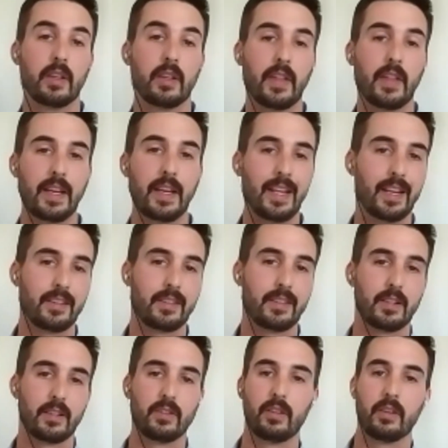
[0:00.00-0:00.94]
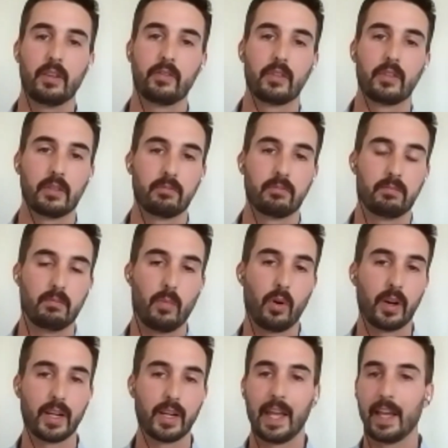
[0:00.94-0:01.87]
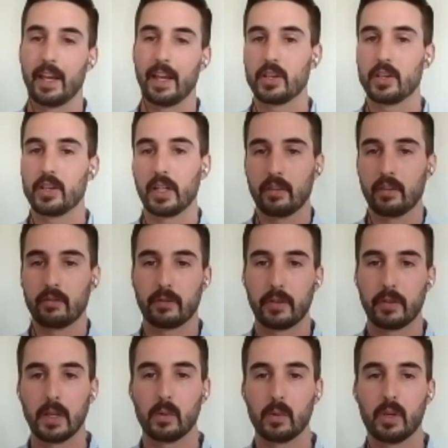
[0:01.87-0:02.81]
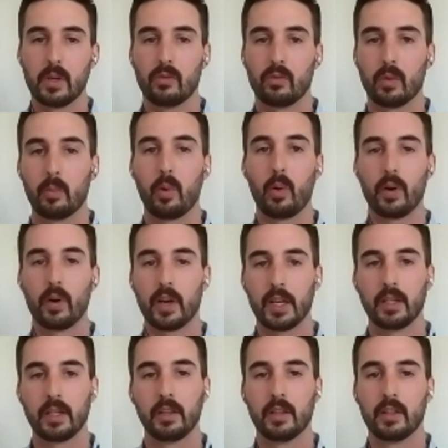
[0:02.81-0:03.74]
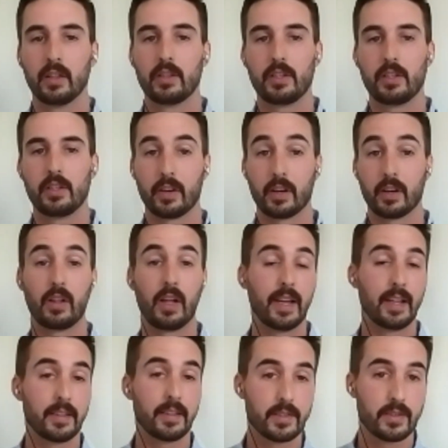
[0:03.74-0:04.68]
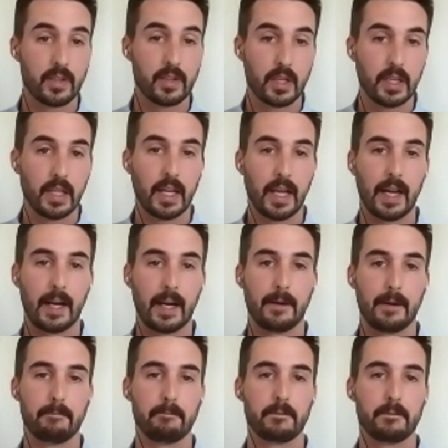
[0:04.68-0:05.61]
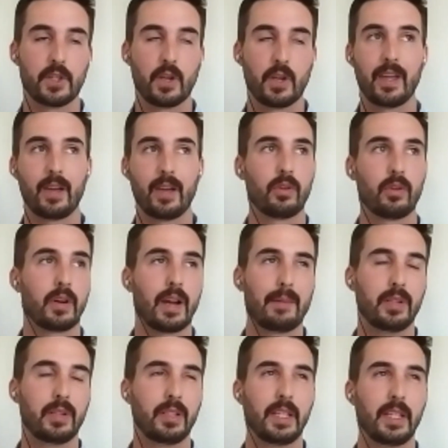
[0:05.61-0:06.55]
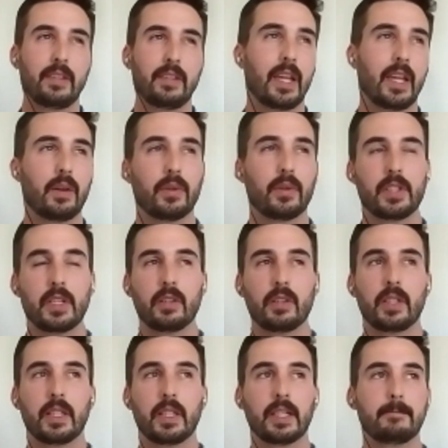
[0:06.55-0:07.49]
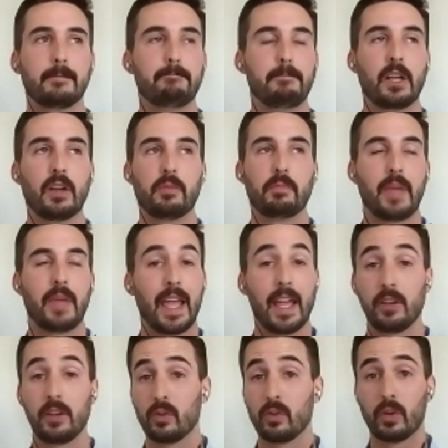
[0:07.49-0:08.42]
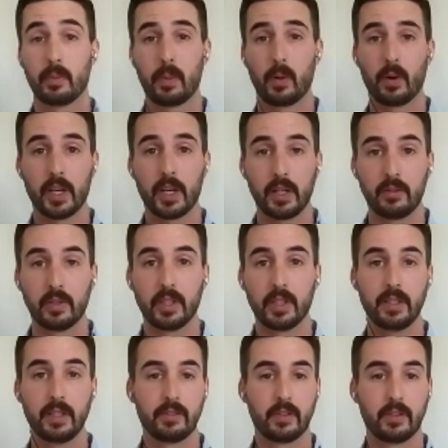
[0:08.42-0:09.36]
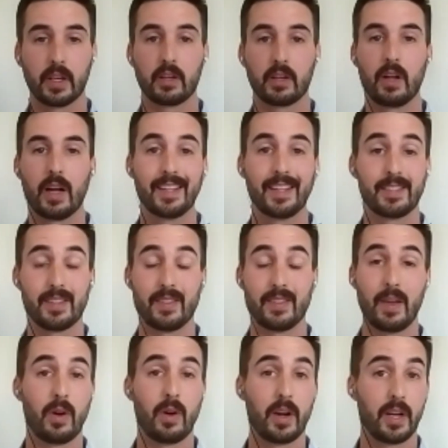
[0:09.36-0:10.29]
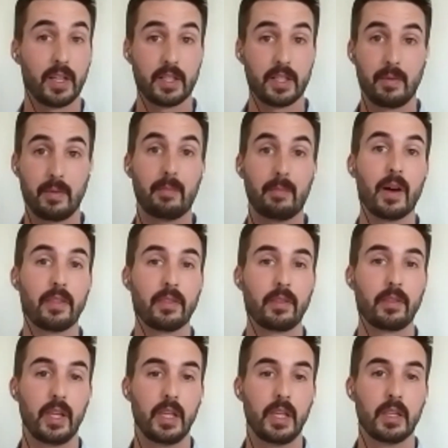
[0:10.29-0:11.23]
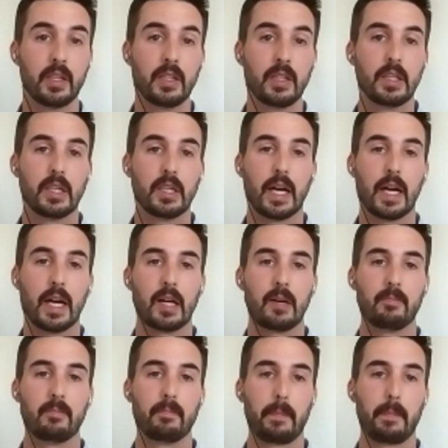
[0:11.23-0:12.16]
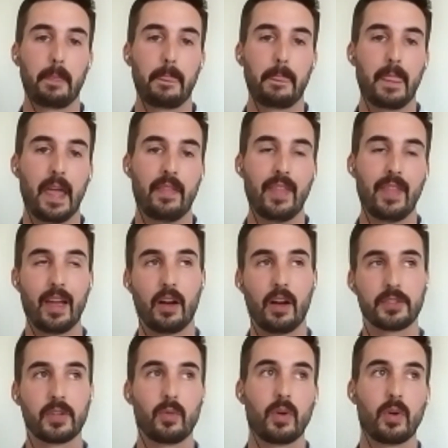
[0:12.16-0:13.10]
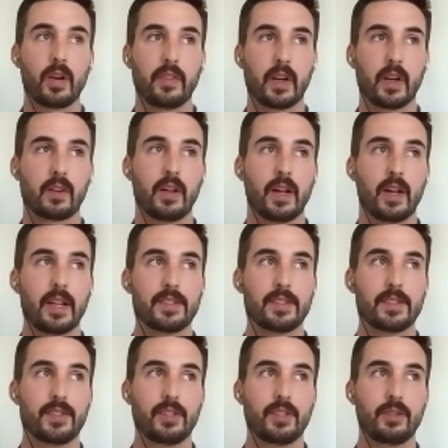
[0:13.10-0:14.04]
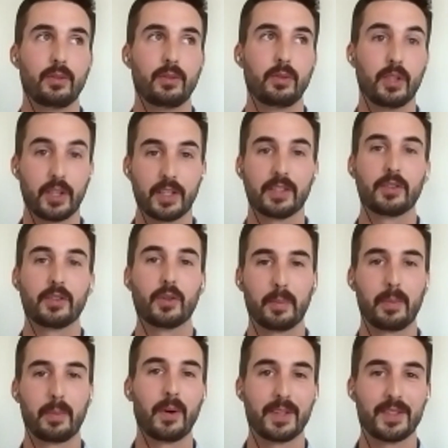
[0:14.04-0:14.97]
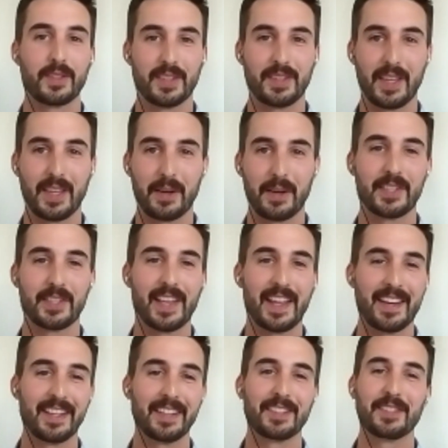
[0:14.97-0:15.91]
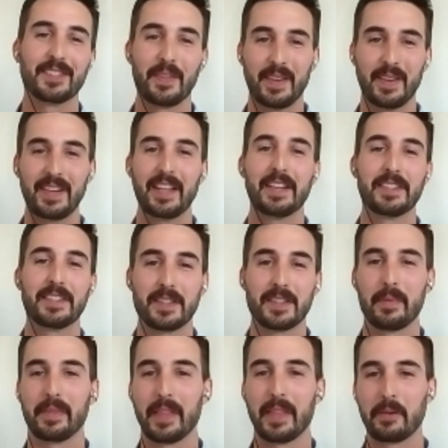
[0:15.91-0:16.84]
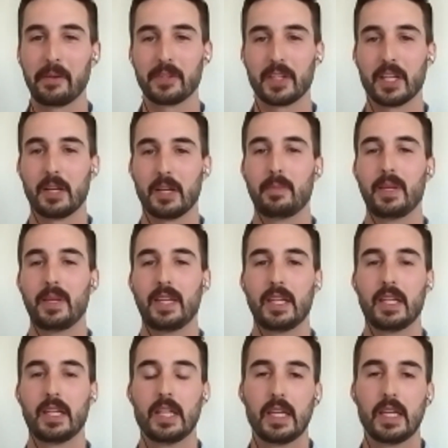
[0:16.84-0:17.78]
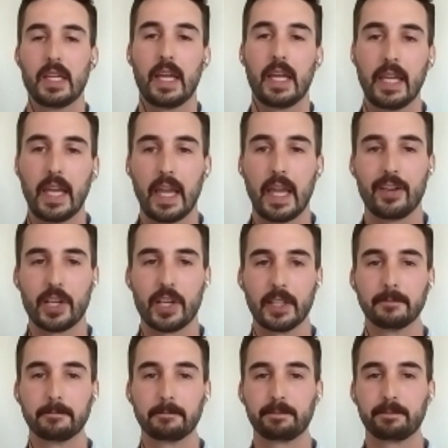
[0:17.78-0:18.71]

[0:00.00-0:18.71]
They needed to deliver more engaging and frequent reporting to their clients. So I believe they were doing, annual reporting really for their clients, and they wanted it to be monthly. And they also wanted their clients to look at the reports that they were sending. So they needed something that was going to be engaging.